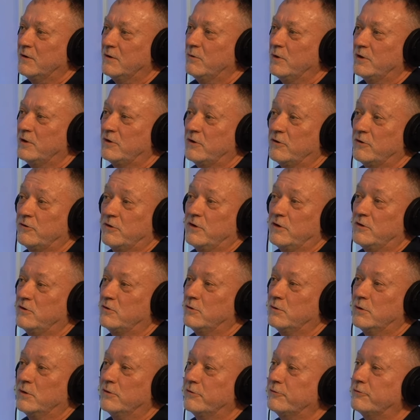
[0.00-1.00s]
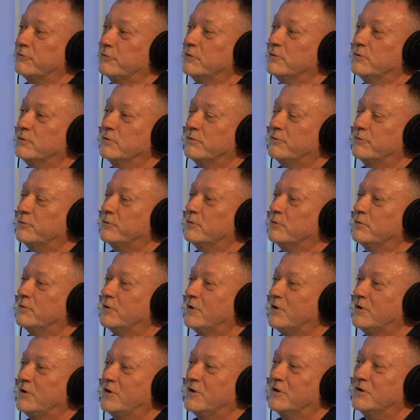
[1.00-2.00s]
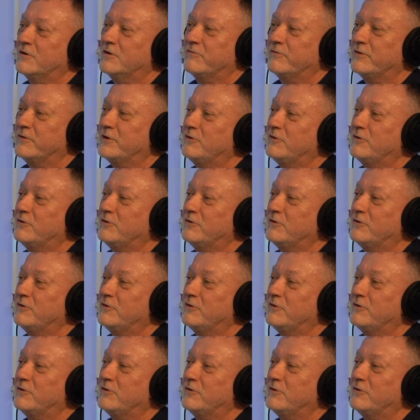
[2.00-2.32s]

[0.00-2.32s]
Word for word: which has endured through through all of